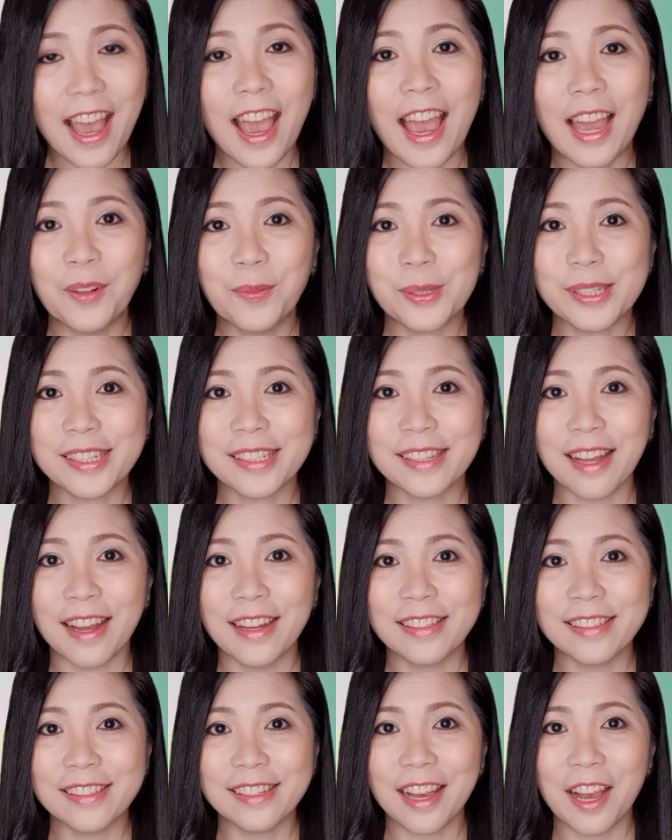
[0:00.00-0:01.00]
and we'll
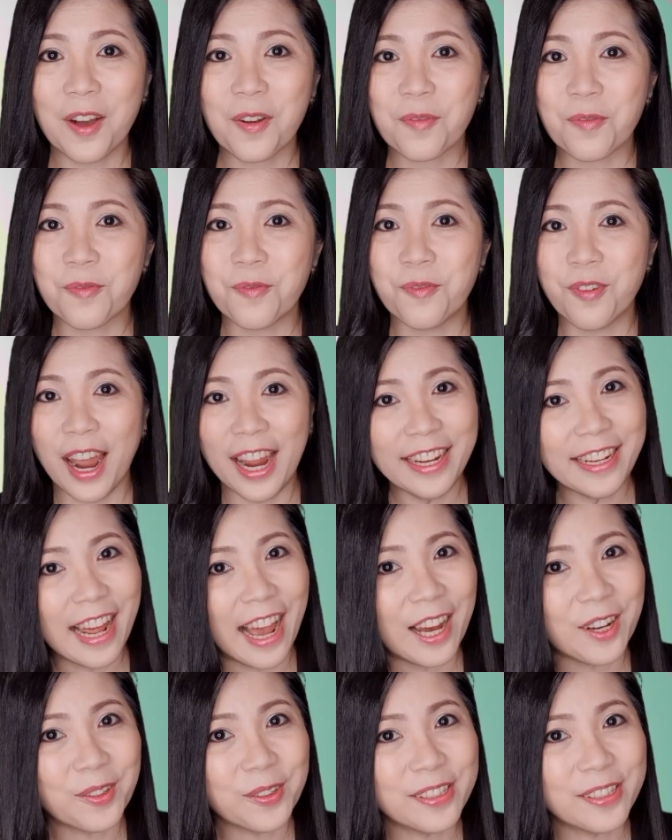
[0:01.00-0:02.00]
start right now.